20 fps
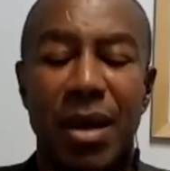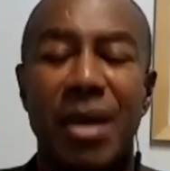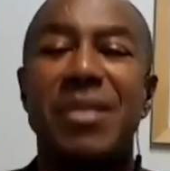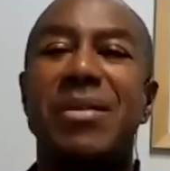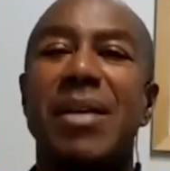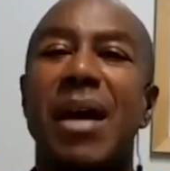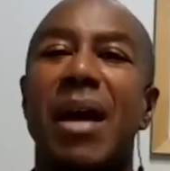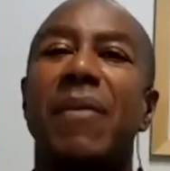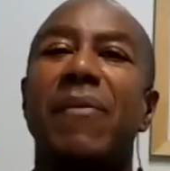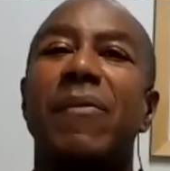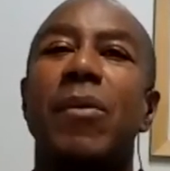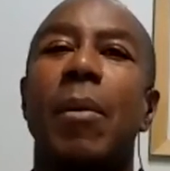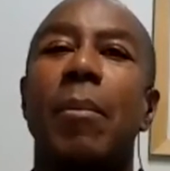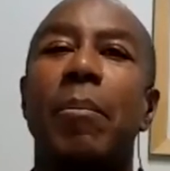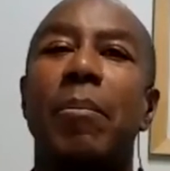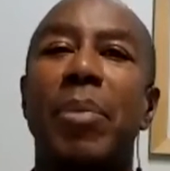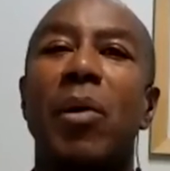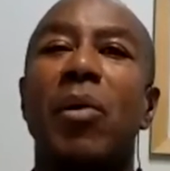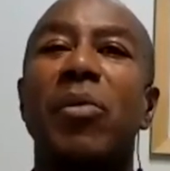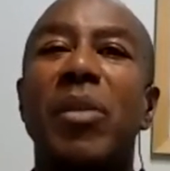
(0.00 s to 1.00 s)
is that if
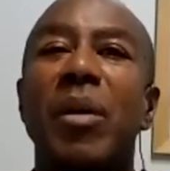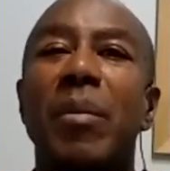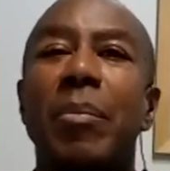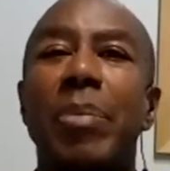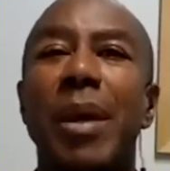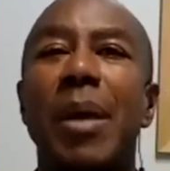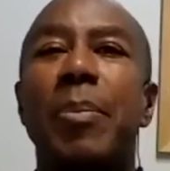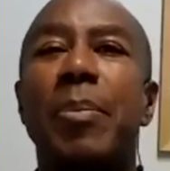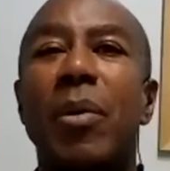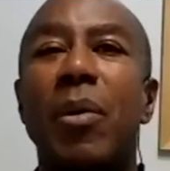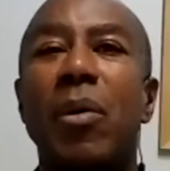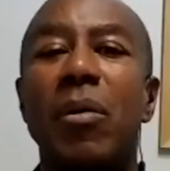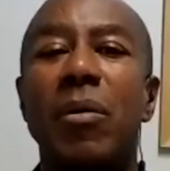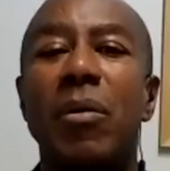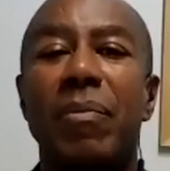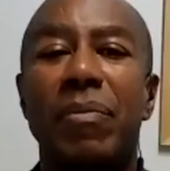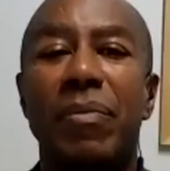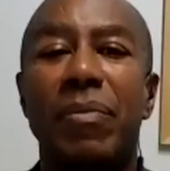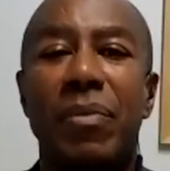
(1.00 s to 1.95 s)
you build the people